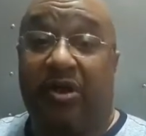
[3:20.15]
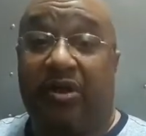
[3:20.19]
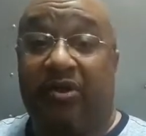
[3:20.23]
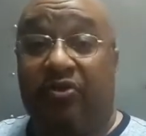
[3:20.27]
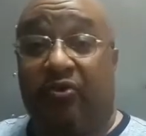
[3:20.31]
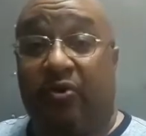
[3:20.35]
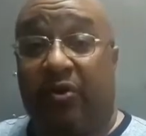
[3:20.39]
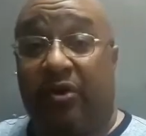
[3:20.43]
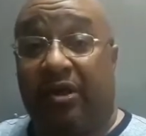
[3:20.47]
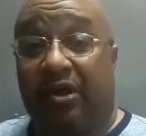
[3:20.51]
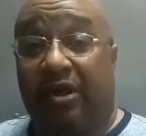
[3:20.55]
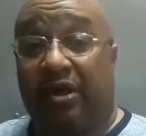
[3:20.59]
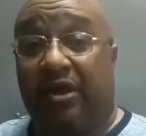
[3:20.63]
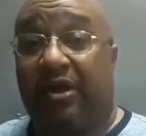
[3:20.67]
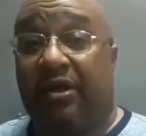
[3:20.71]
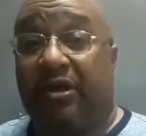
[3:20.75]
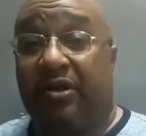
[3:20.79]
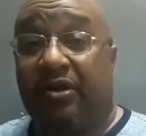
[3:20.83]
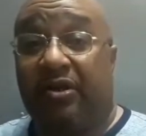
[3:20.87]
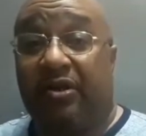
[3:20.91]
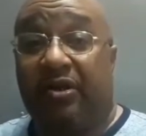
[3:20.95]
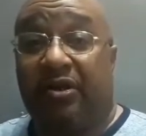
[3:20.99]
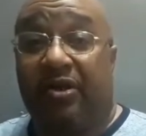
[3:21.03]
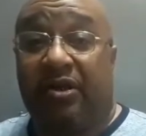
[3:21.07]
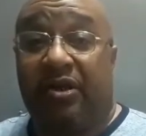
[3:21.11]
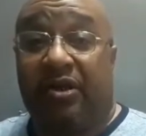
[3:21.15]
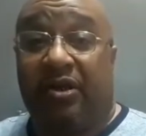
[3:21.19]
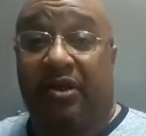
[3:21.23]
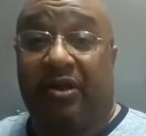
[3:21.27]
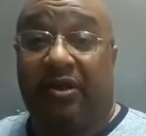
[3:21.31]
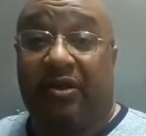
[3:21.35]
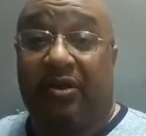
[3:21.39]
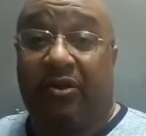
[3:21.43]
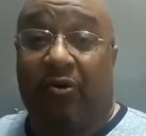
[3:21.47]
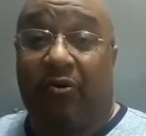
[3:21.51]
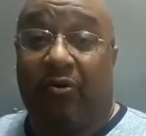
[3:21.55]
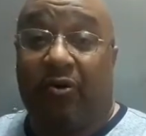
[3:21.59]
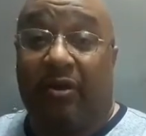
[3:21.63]
So again,
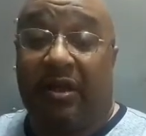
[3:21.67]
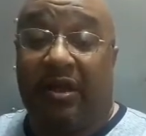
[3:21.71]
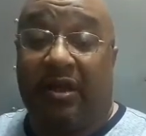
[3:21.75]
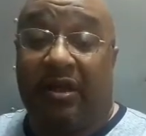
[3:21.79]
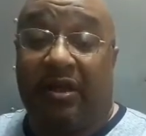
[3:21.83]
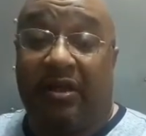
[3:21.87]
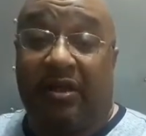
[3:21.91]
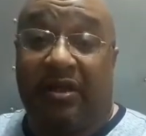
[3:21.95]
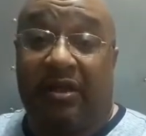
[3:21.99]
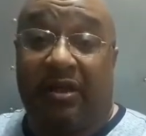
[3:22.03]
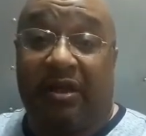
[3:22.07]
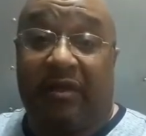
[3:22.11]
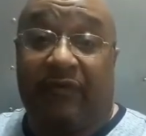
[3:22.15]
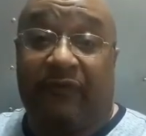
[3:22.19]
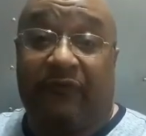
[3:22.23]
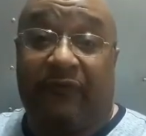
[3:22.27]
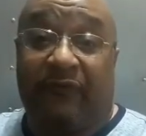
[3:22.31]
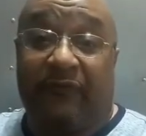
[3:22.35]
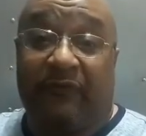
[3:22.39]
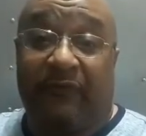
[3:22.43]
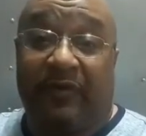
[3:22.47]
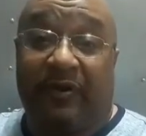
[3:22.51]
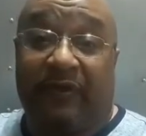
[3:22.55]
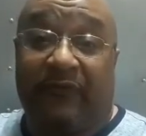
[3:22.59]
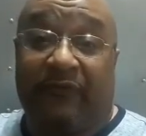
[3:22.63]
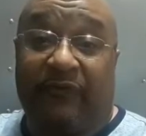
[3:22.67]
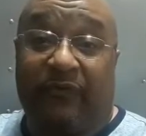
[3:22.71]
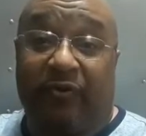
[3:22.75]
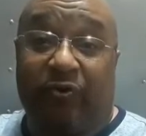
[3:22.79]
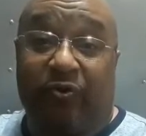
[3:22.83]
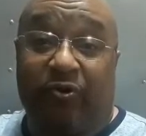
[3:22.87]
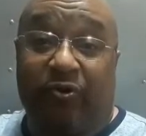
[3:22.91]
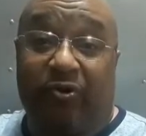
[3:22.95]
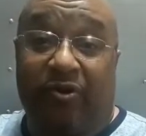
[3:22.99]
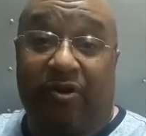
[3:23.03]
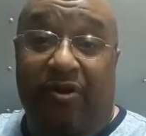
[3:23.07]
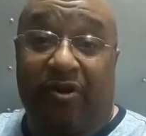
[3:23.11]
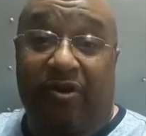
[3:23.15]
you know, if
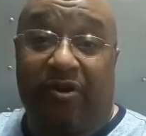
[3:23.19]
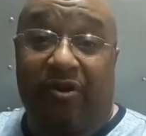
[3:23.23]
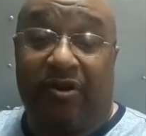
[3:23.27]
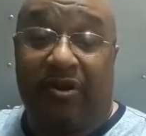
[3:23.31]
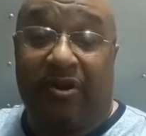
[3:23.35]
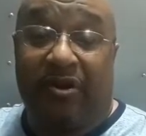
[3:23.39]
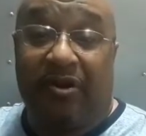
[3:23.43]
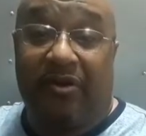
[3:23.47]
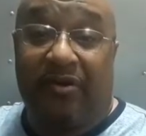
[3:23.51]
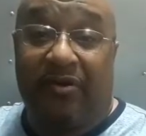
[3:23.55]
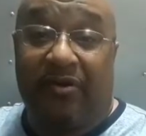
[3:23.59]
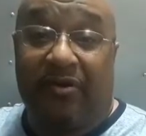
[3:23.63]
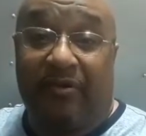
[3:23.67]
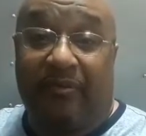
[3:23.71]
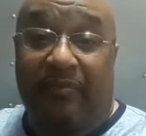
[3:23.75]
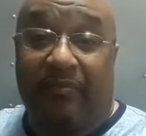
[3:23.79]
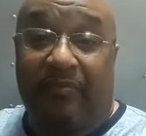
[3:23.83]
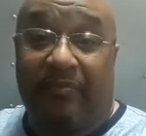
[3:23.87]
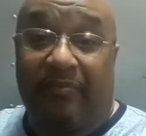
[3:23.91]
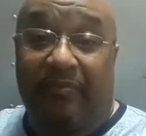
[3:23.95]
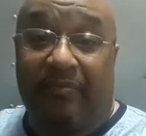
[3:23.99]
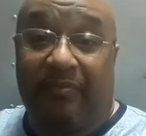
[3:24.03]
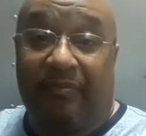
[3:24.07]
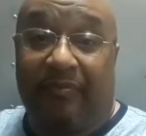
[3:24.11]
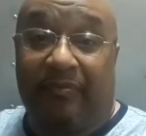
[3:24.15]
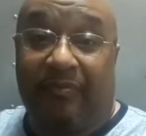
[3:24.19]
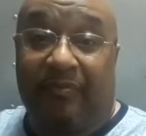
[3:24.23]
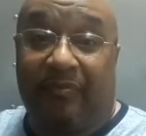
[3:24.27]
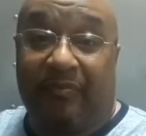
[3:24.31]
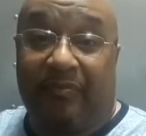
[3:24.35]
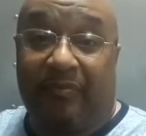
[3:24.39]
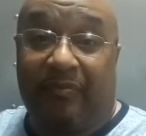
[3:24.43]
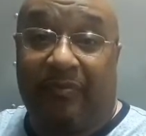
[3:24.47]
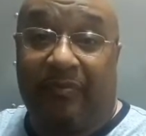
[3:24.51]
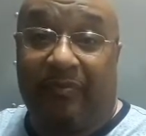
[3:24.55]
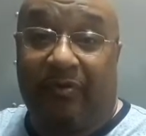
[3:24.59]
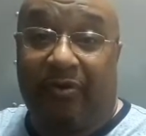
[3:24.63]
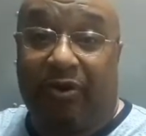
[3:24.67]
you're
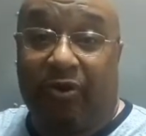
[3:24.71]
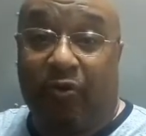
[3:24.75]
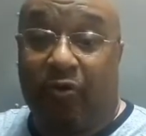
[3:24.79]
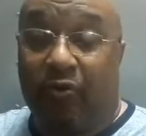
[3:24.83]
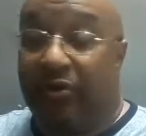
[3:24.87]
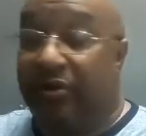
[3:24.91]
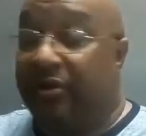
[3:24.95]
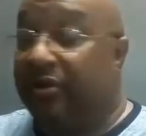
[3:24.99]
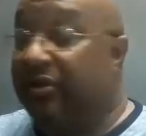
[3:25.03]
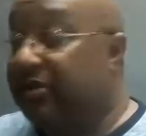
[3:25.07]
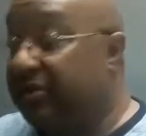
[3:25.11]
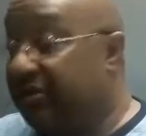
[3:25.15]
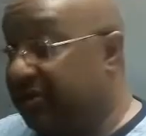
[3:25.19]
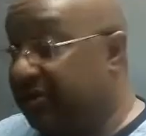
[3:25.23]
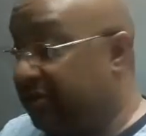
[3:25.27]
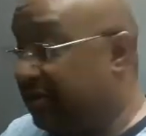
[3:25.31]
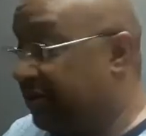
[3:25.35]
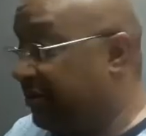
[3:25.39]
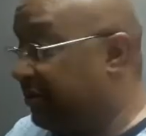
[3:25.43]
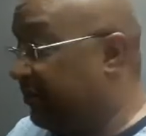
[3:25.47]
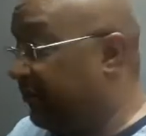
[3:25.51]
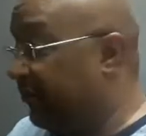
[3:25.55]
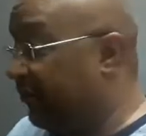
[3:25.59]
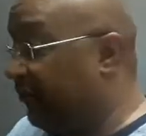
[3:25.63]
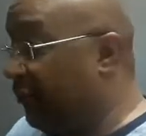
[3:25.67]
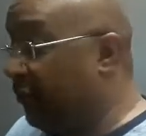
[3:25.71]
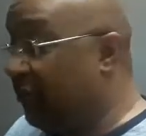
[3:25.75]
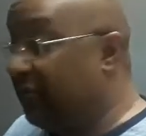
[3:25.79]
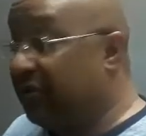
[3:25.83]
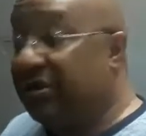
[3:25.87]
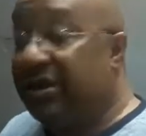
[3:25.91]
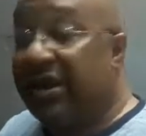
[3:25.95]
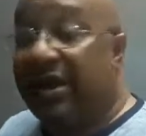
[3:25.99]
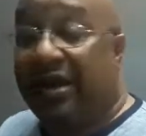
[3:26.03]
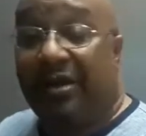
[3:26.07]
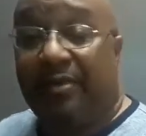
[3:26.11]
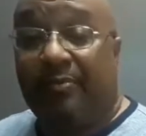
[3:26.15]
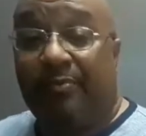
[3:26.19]
doing this
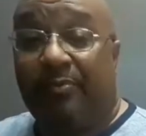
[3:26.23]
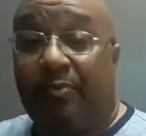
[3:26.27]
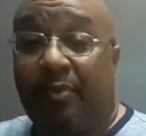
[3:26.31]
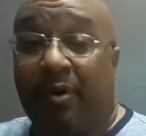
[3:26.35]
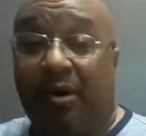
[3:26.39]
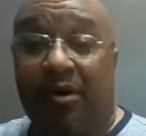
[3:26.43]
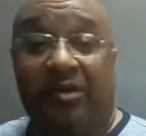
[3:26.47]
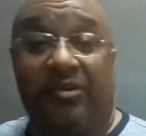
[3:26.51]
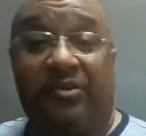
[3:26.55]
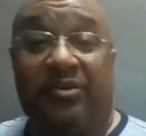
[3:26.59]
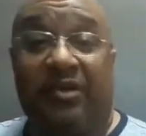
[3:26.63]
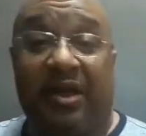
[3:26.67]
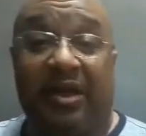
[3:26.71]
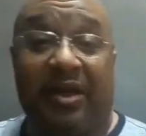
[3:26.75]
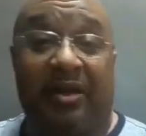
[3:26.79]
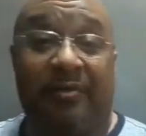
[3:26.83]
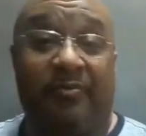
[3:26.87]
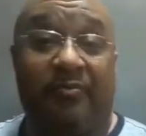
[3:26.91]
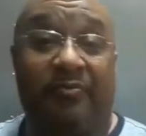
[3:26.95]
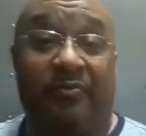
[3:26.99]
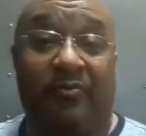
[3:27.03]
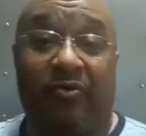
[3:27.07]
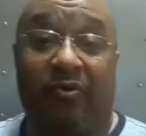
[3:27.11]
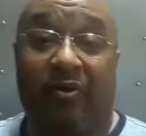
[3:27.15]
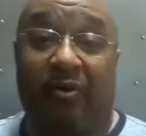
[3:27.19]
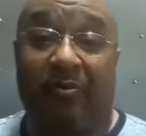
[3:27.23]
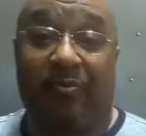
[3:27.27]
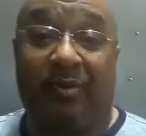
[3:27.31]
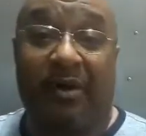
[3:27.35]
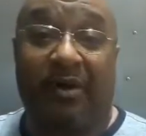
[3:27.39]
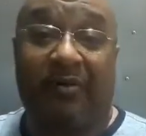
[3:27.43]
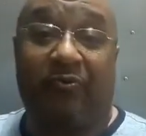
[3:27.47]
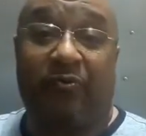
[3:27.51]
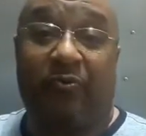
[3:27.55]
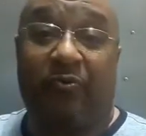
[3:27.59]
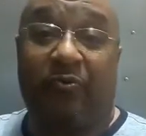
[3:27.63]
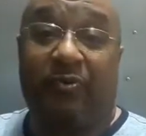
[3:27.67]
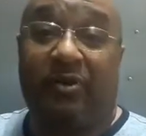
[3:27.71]
full-time, part-time, you're a
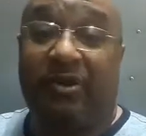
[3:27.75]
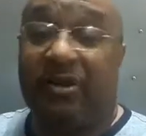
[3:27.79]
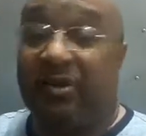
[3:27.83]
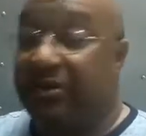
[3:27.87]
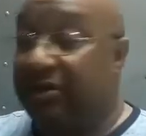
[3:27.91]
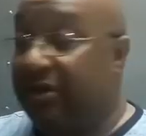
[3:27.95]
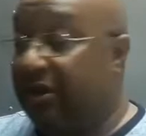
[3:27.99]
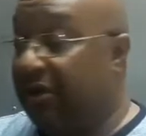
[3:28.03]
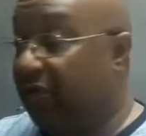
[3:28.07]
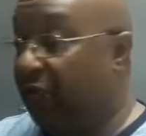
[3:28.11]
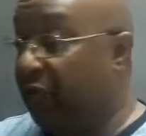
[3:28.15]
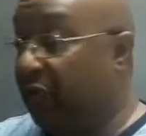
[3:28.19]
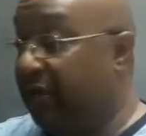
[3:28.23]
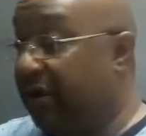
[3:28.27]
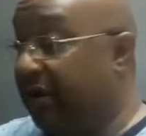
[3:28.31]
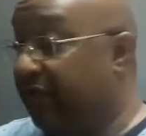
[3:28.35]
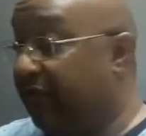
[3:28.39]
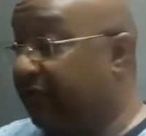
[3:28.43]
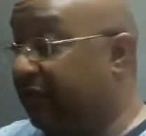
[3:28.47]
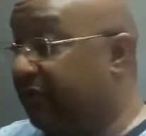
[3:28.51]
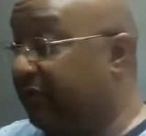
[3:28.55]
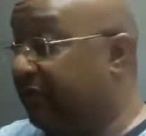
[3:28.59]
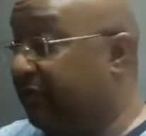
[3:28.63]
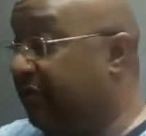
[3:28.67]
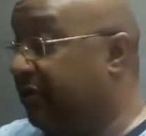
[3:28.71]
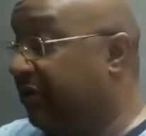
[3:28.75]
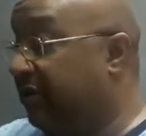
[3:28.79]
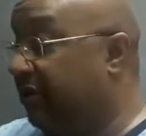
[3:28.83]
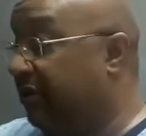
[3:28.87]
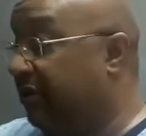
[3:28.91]
bedroom DJ or whatever,